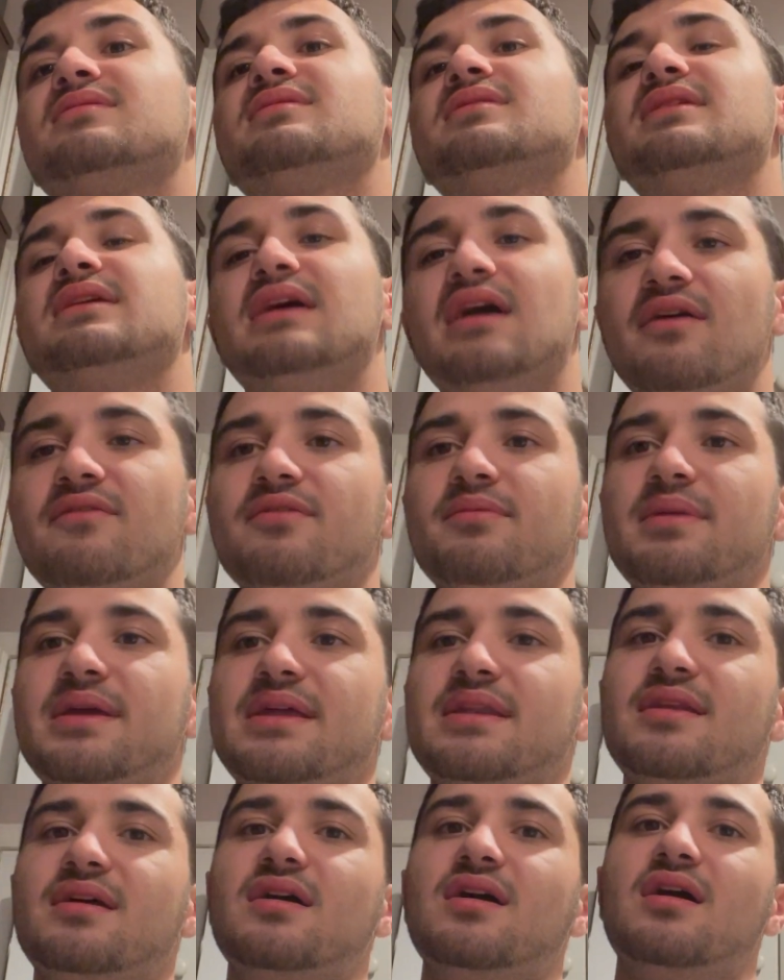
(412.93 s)

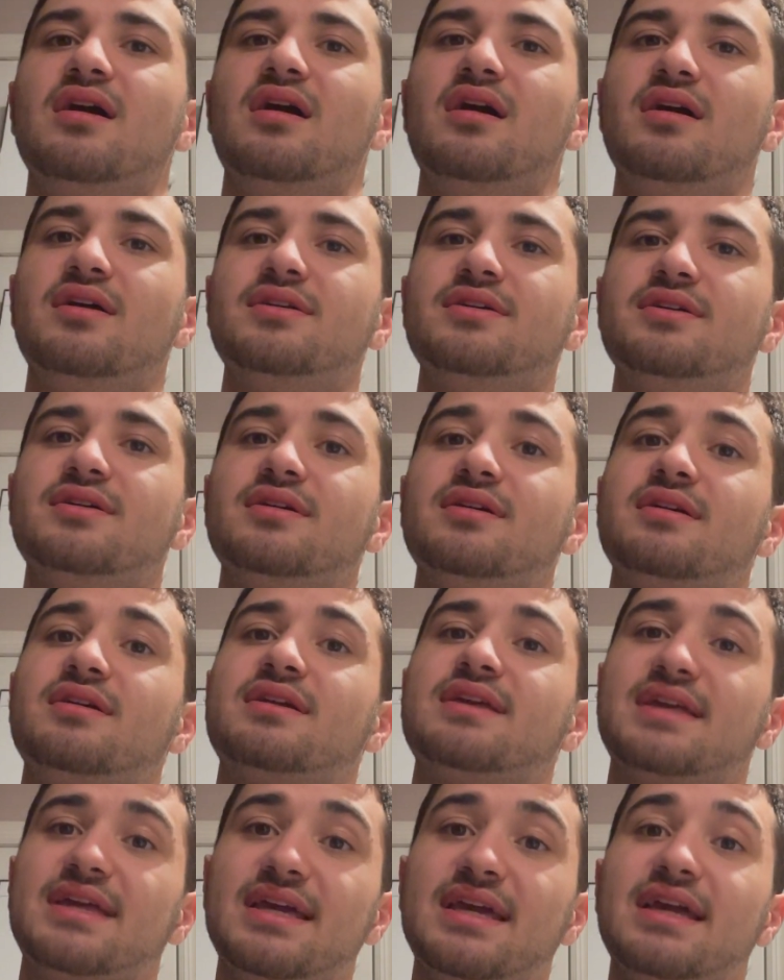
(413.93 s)
government under
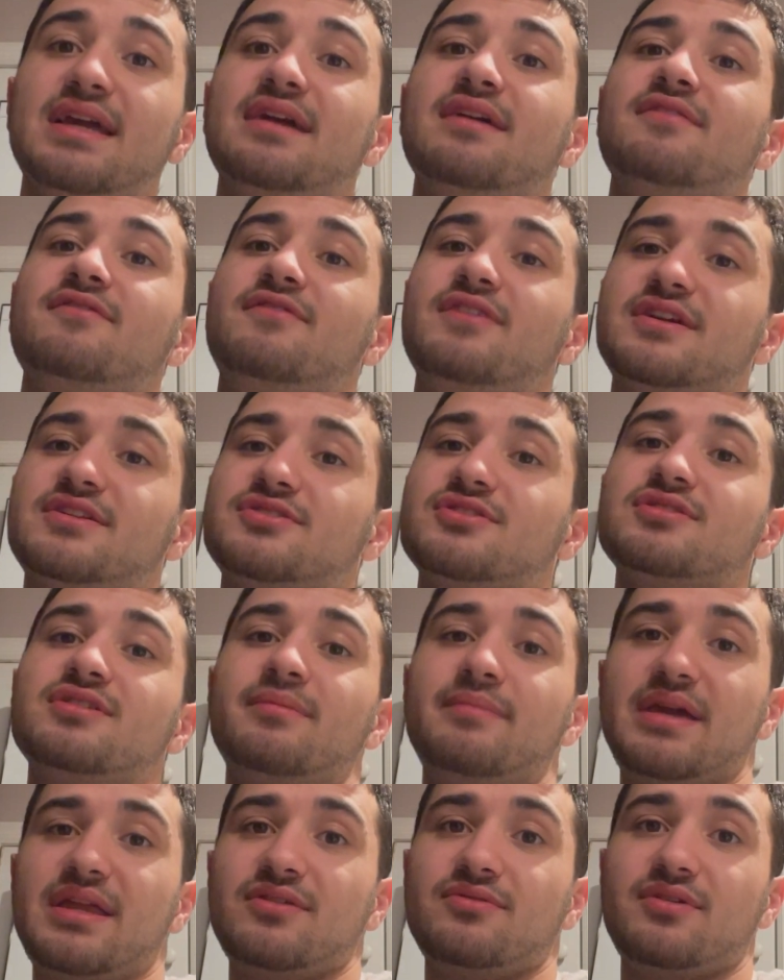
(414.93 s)
King Victor
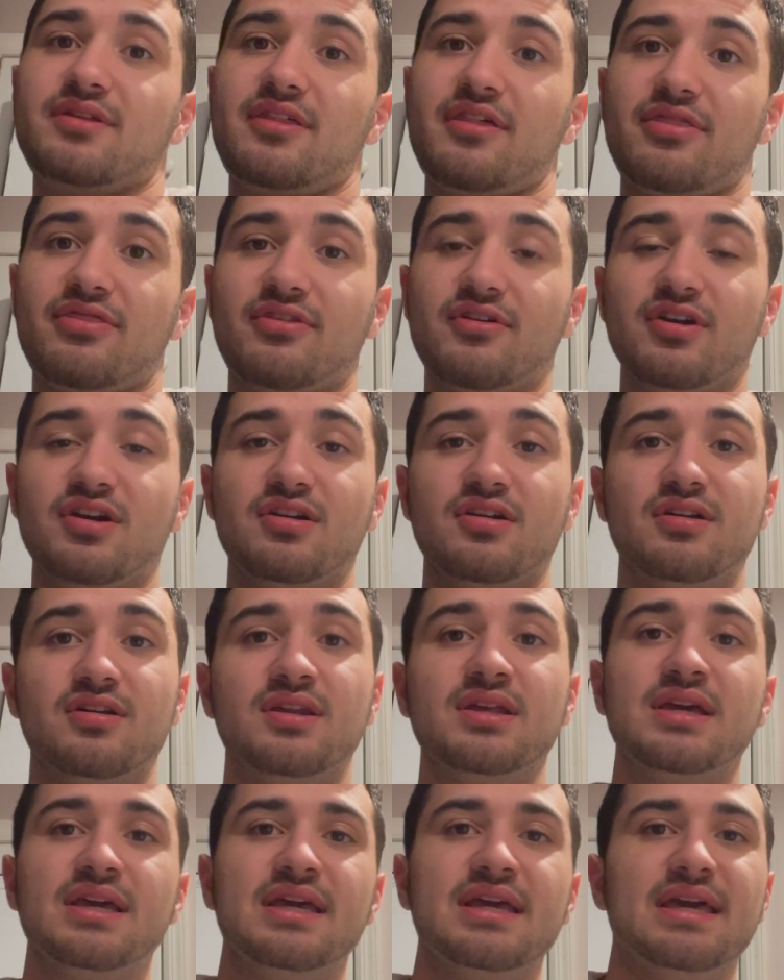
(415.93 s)
Emmanuel III,